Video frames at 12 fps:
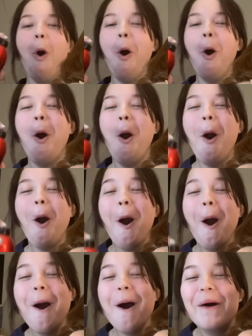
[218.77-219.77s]

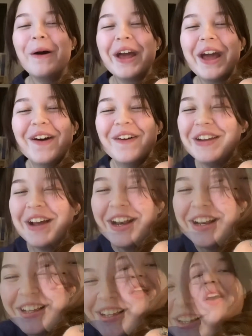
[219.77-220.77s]
Okay, hold on.
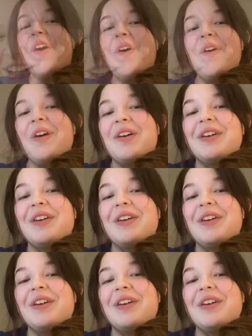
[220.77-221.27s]
Or